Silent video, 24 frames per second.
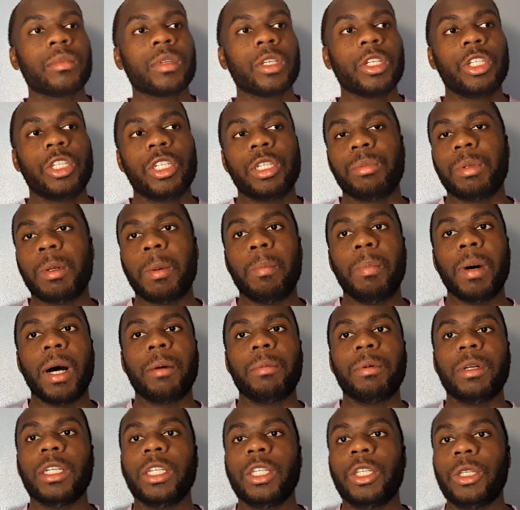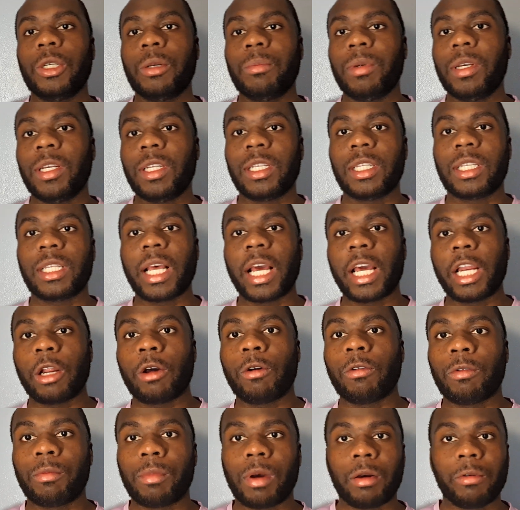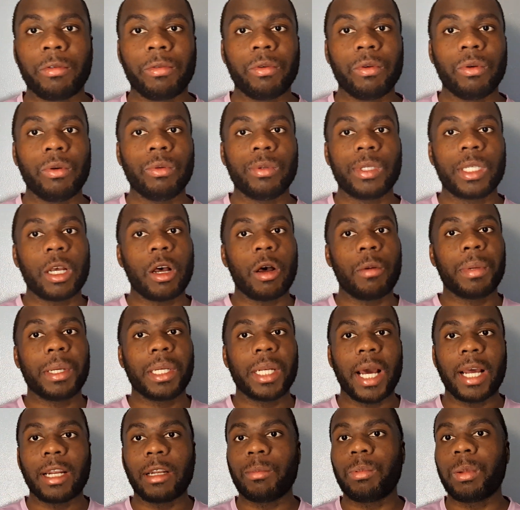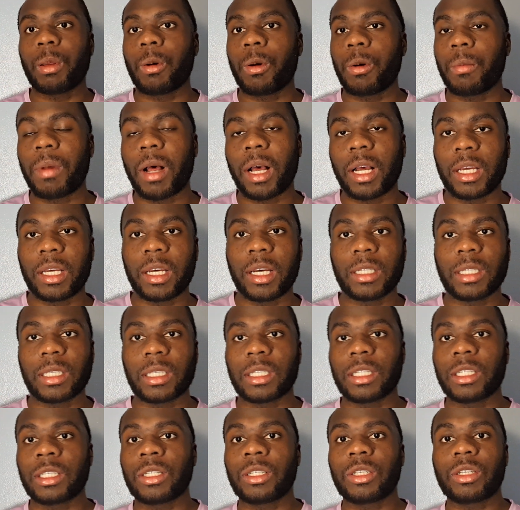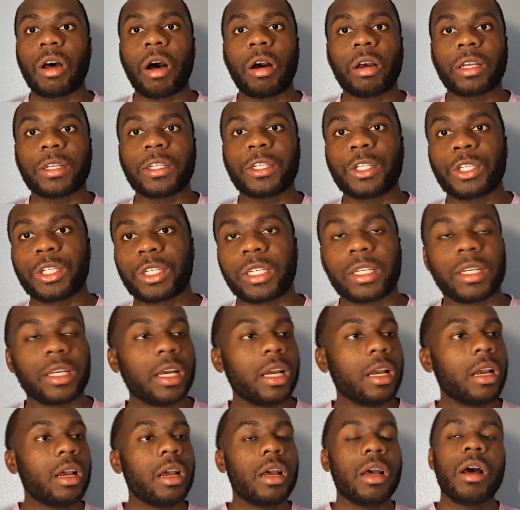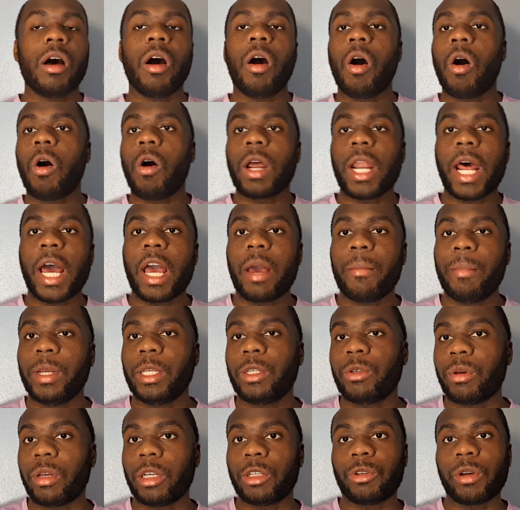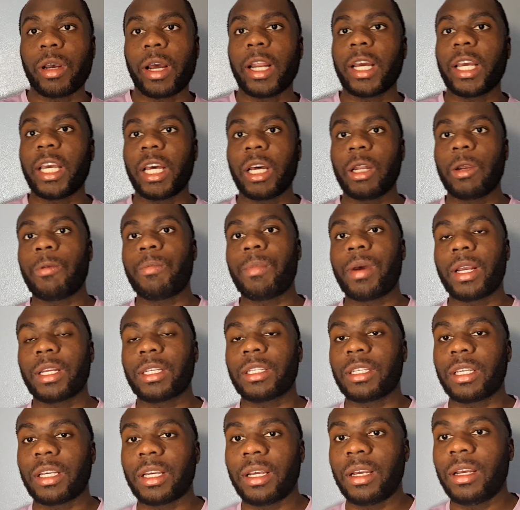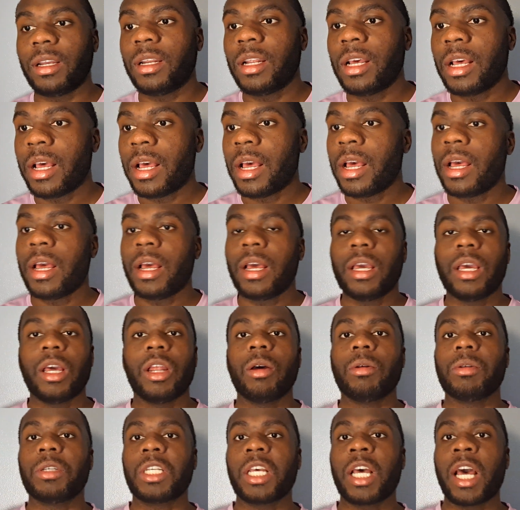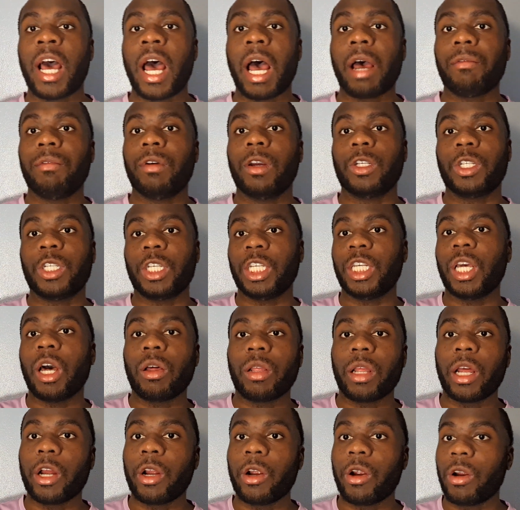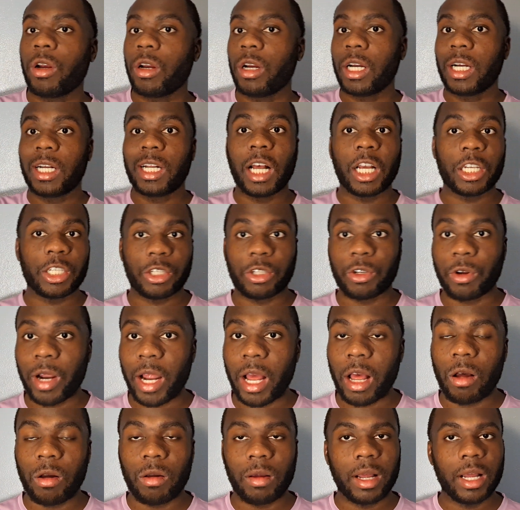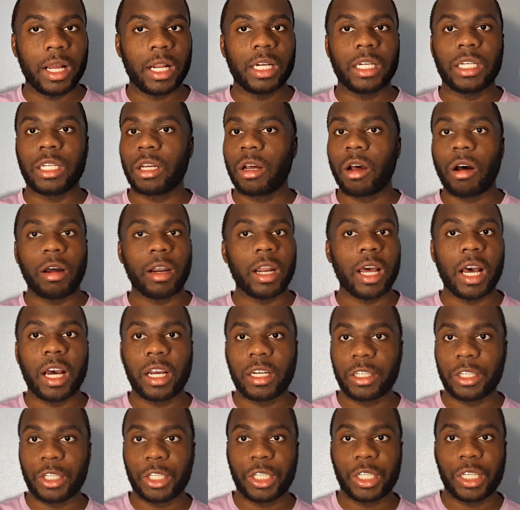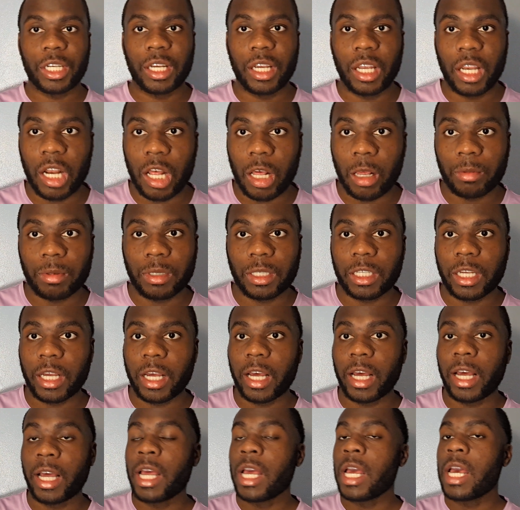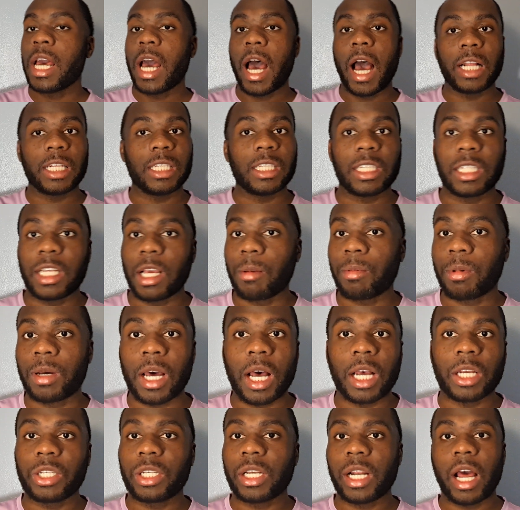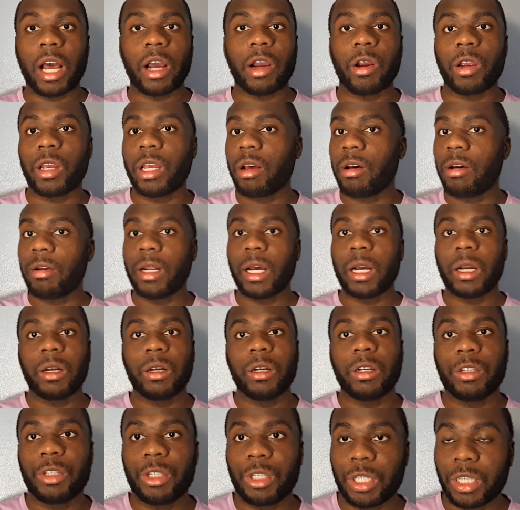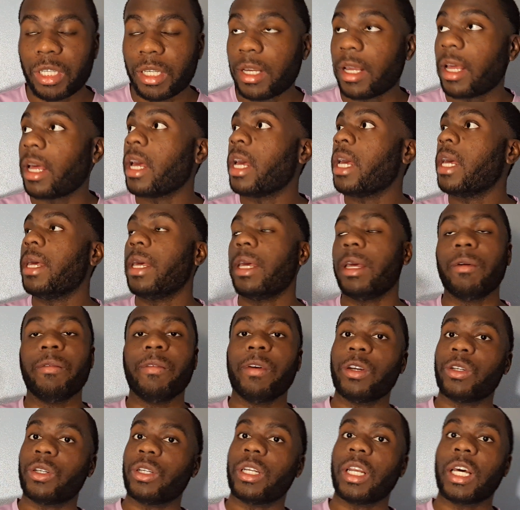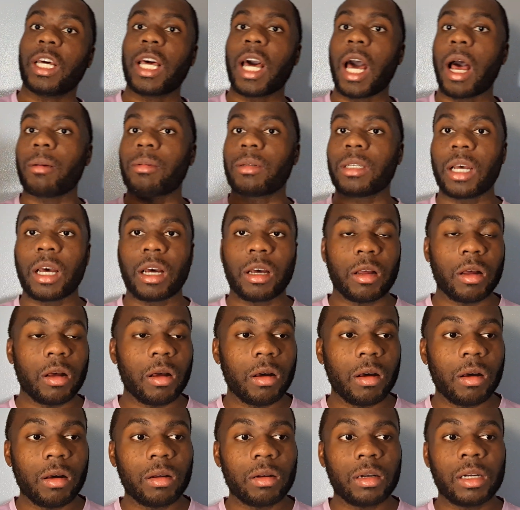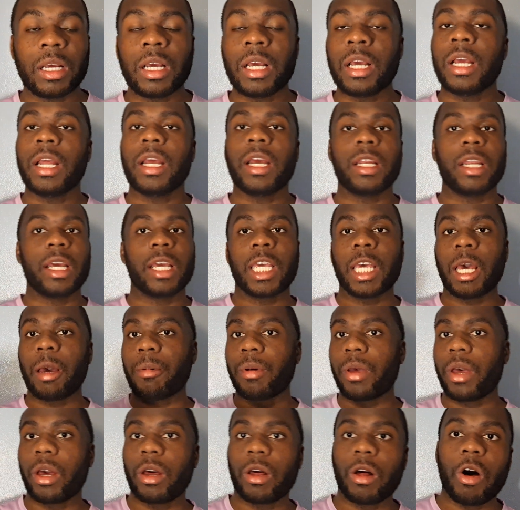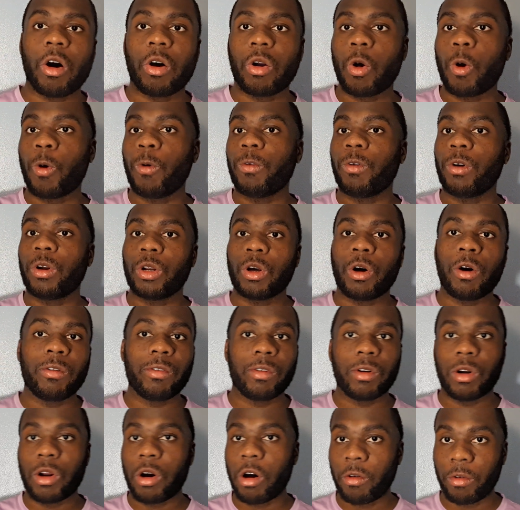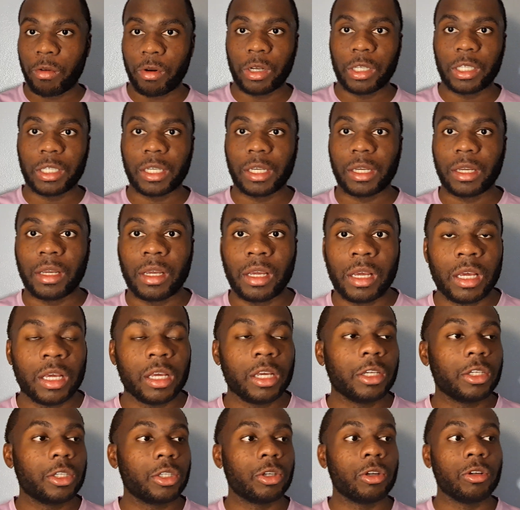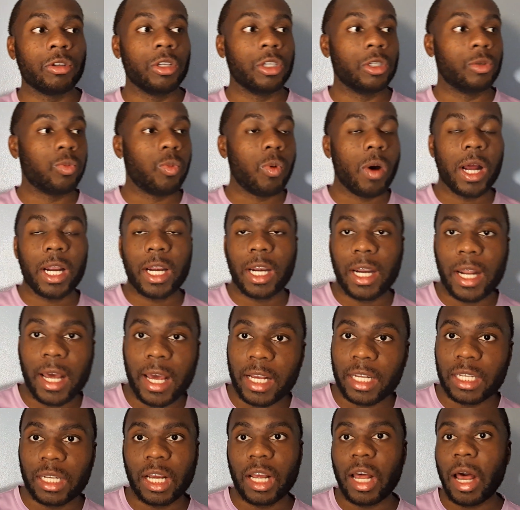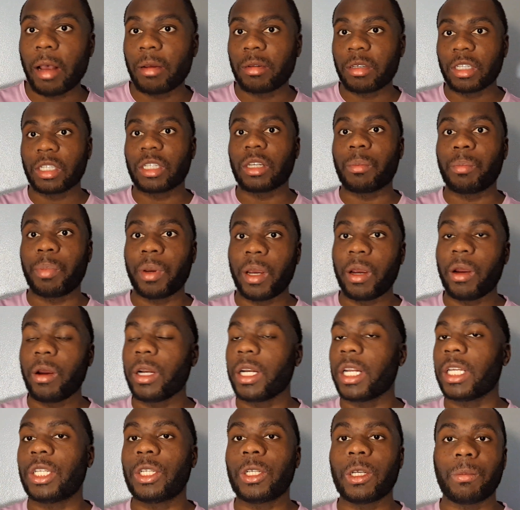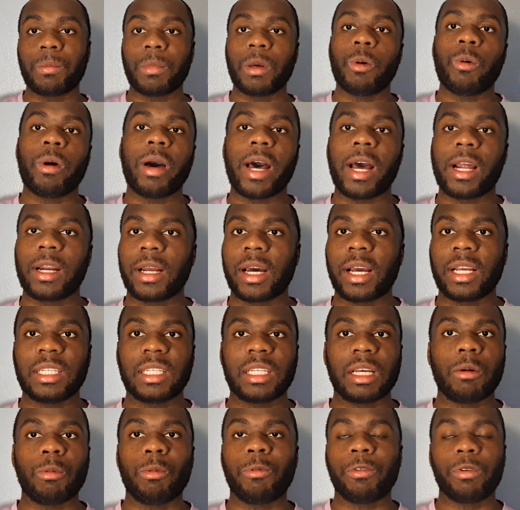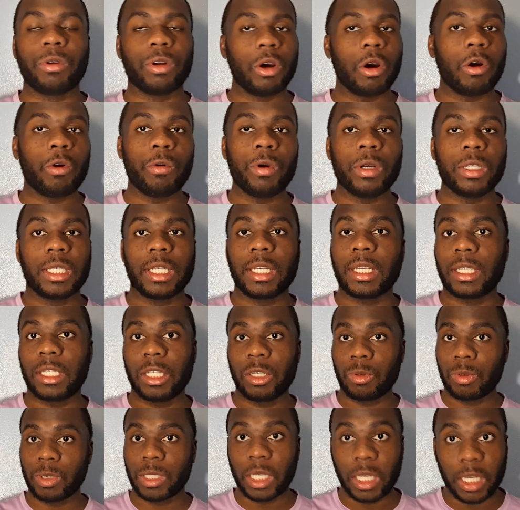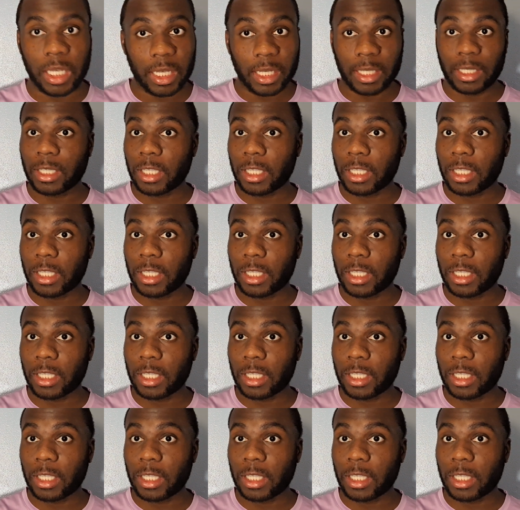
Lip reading: she been bumping into me, standing over my food, telling me not to play with my cousins, talking shit. All that in between, trying to get under my skin. You know what I'm saying? I eventually yelled at her, cussed her out, did all that other shit. You know what I'm saying? I just kept cussing at her, yelling at her and shit. Eventually, the cops got called, and they kept getting called over and over and over again. So this one night, the cops just appeared. They took me away at nighttime for no reason because this was a good